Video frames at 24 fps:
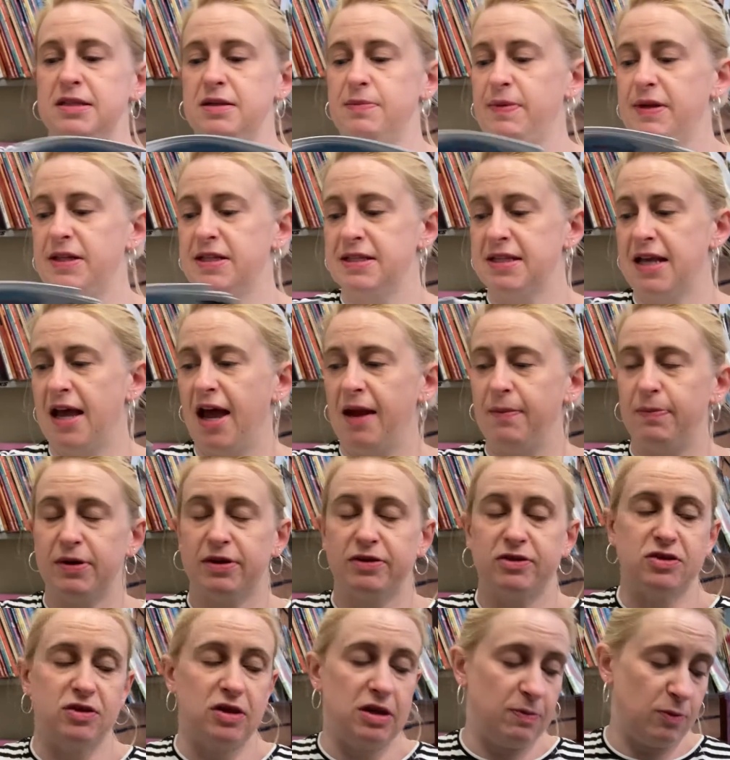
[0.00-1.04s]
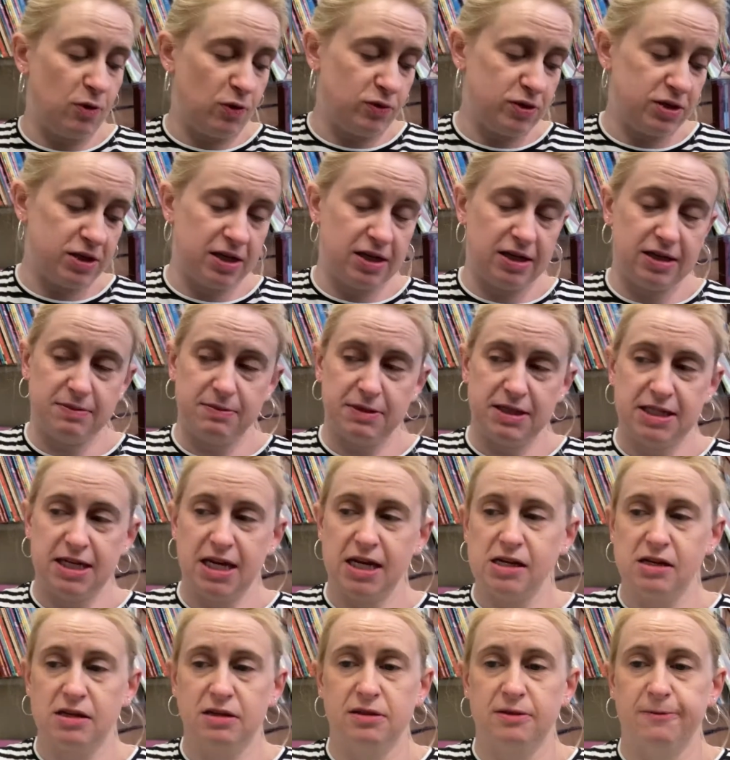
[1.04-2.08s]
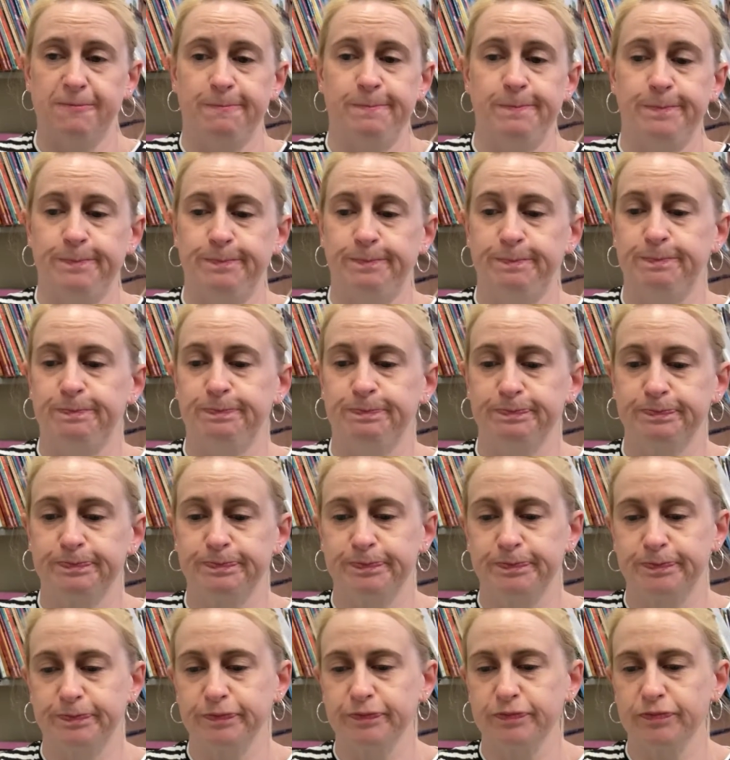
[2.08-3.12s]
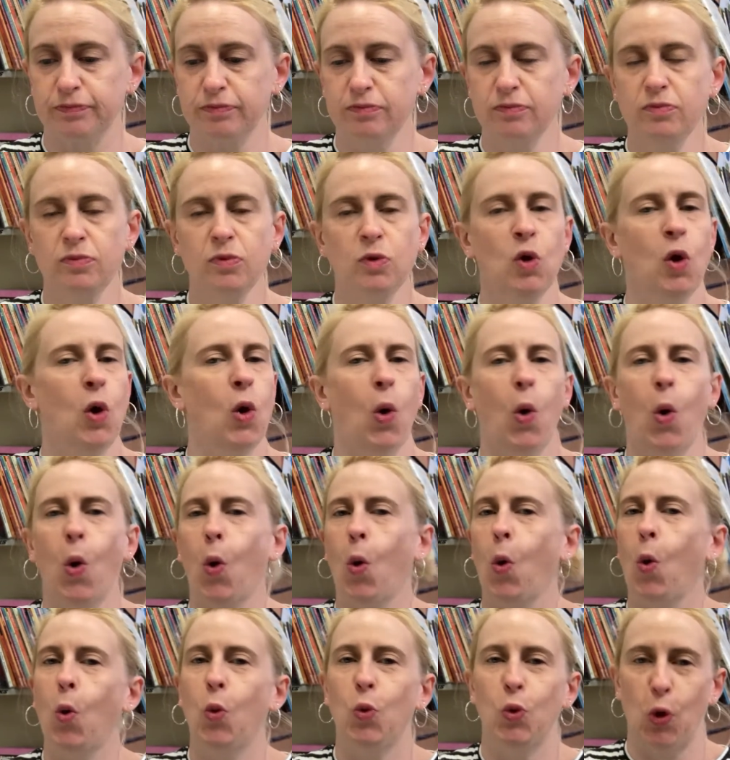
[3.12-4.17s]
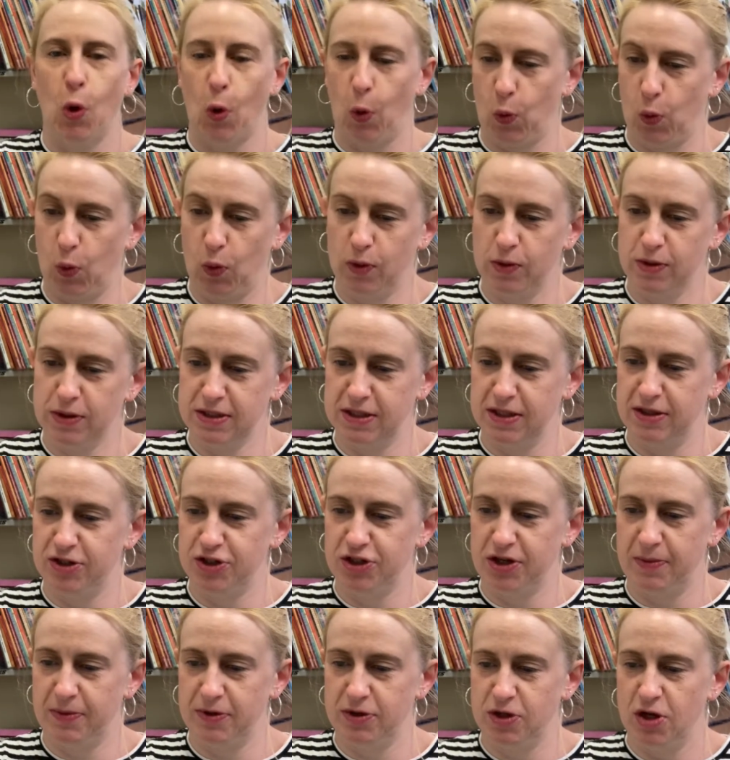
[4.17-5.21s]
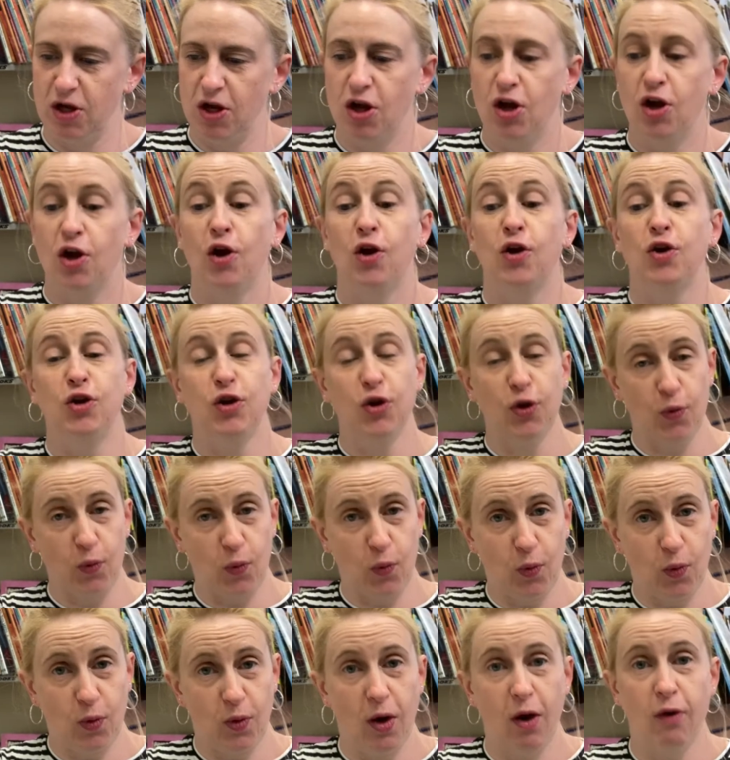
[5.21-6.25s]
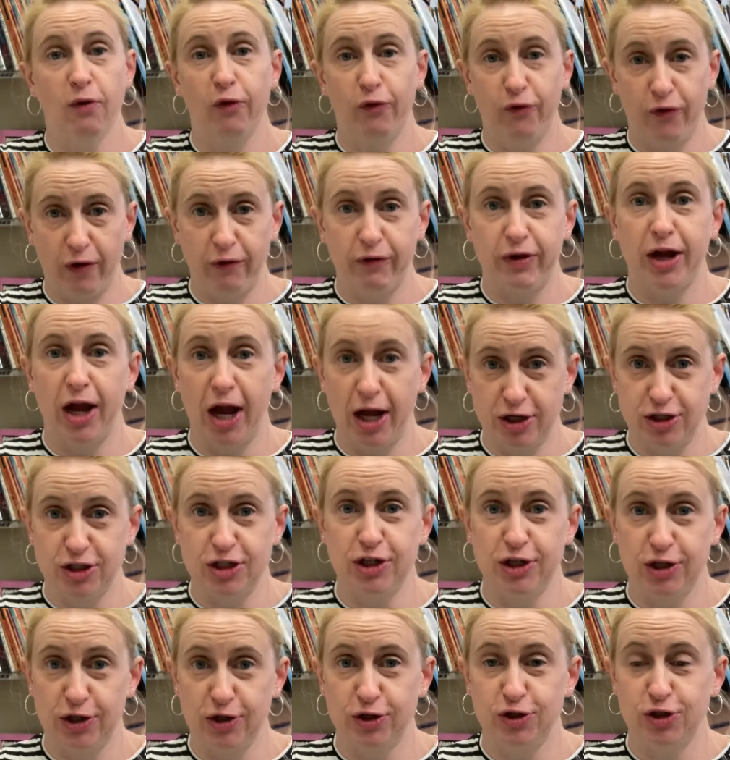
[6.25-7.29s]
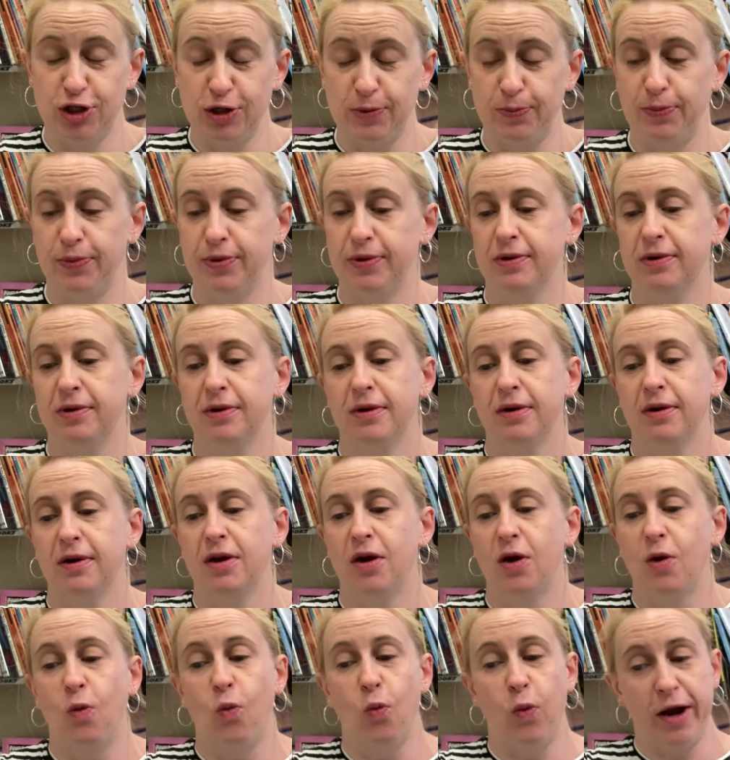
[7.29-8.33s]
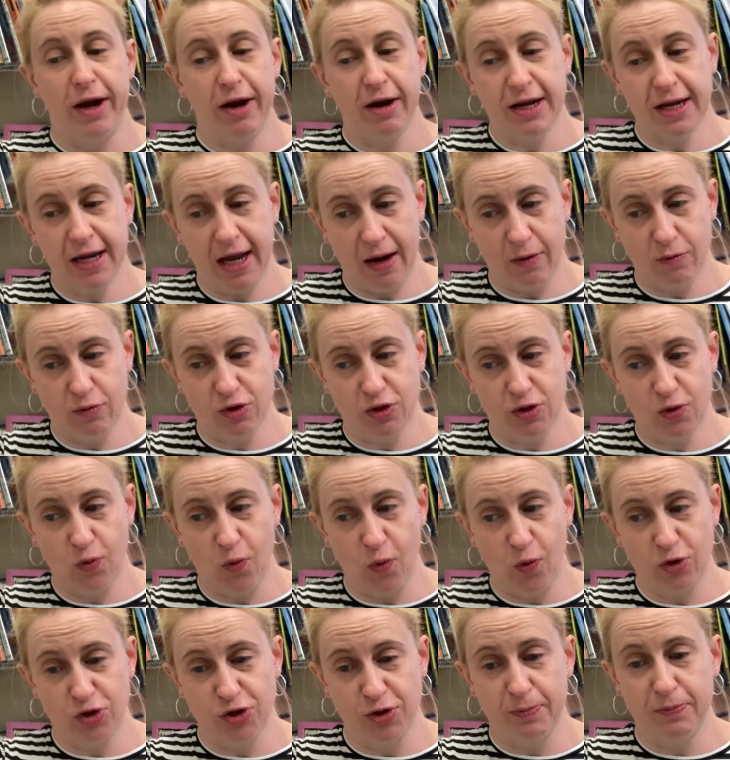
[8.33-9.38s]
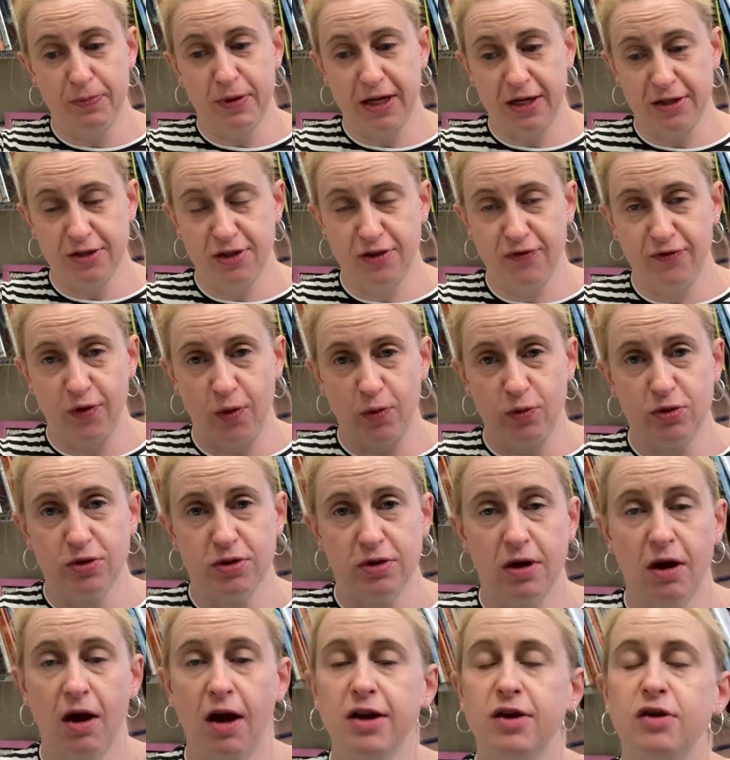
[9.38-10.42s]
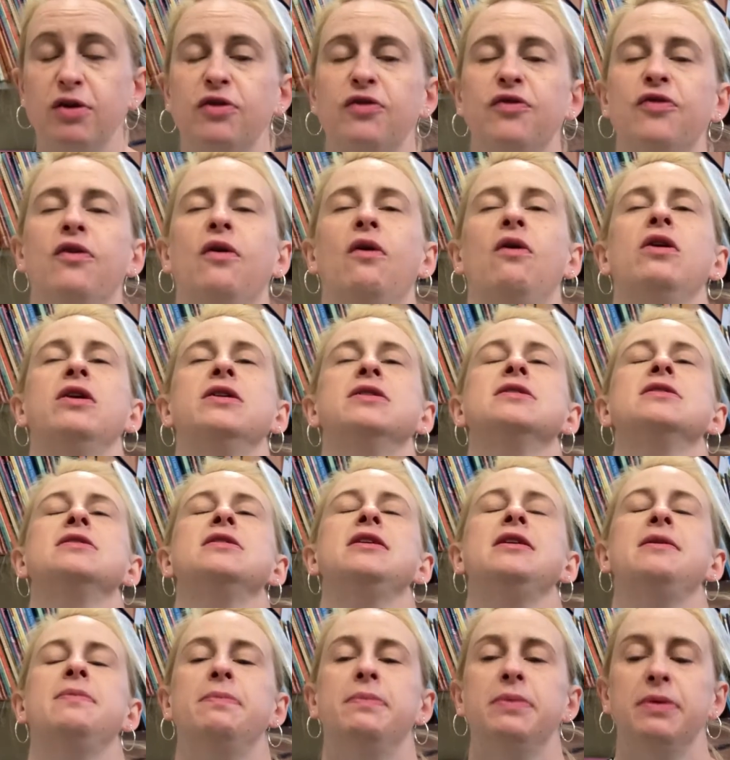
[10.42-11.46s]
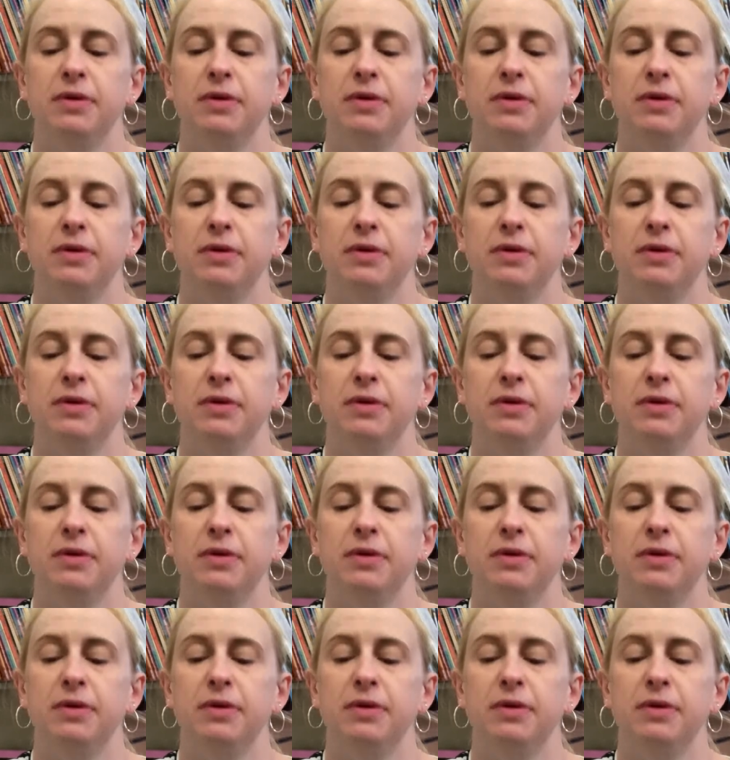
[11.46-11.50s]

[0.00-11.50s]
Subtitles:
bit sad because you keep noticing his mistakes. "Oh no," said the shepherd. "You are a very handy little sheep. When I count you all jumping into the fold, I could fall asleep.